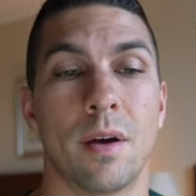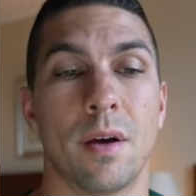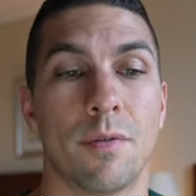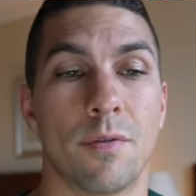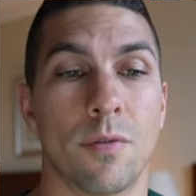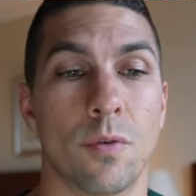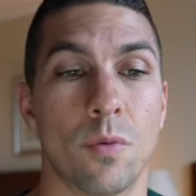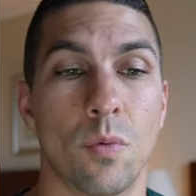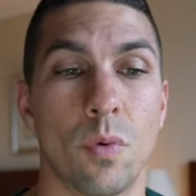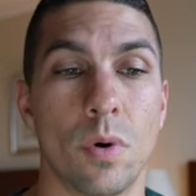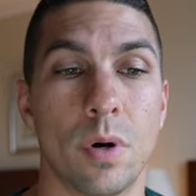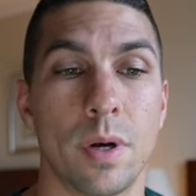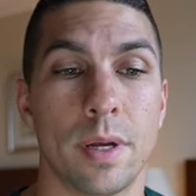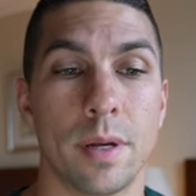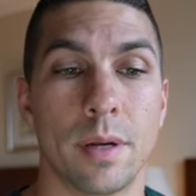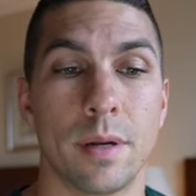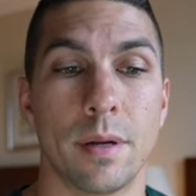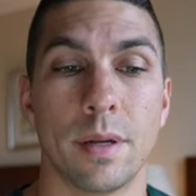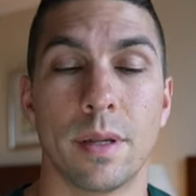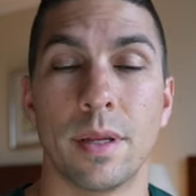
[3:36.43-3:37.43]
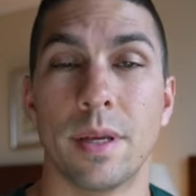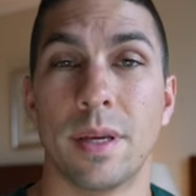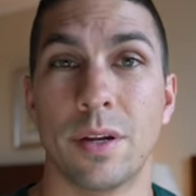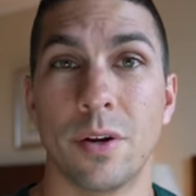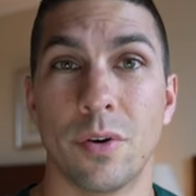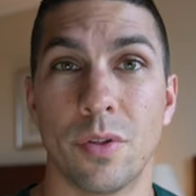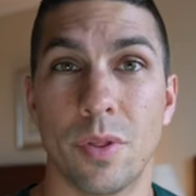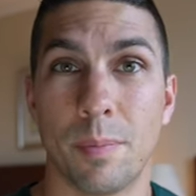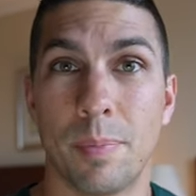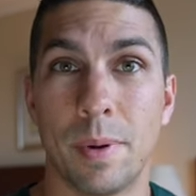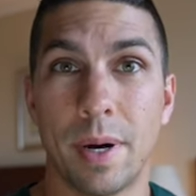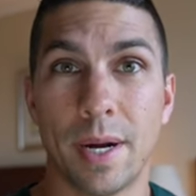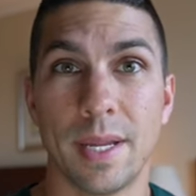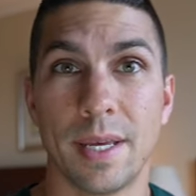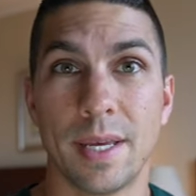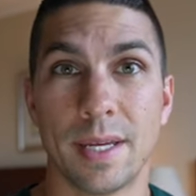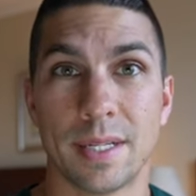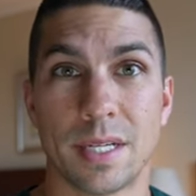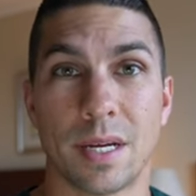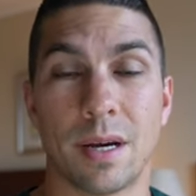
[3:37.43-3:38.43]
for one, you know, the body
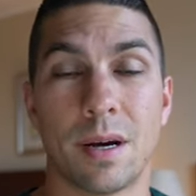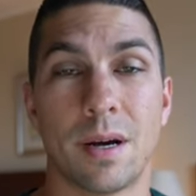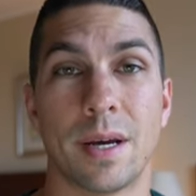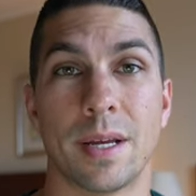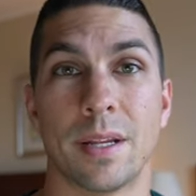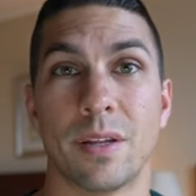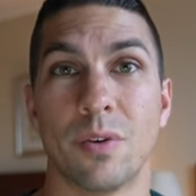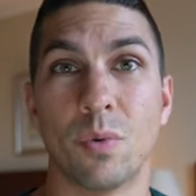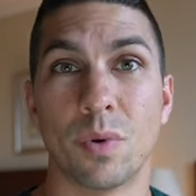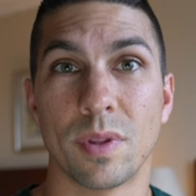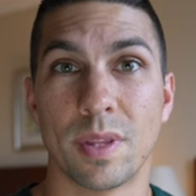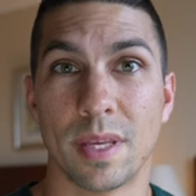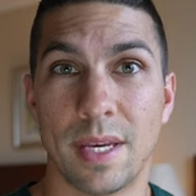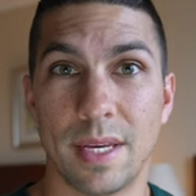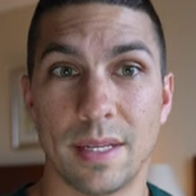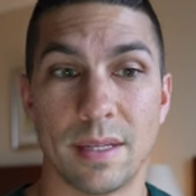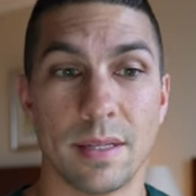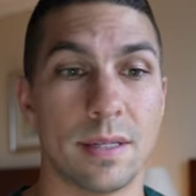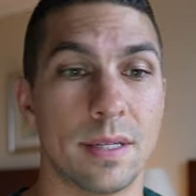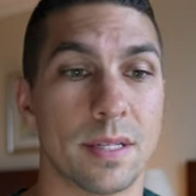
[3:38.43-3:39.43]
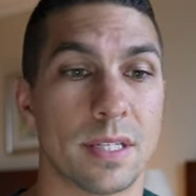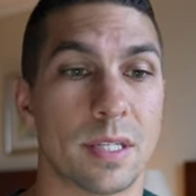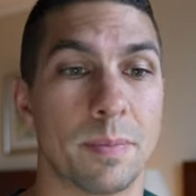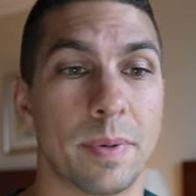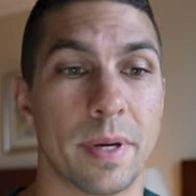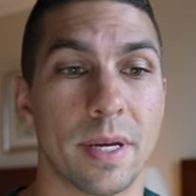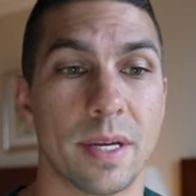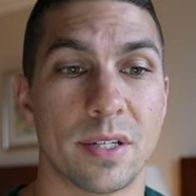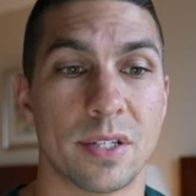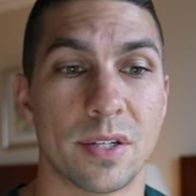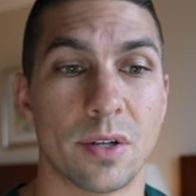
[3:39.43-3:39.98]
gets hot and you want the heat to dissipate.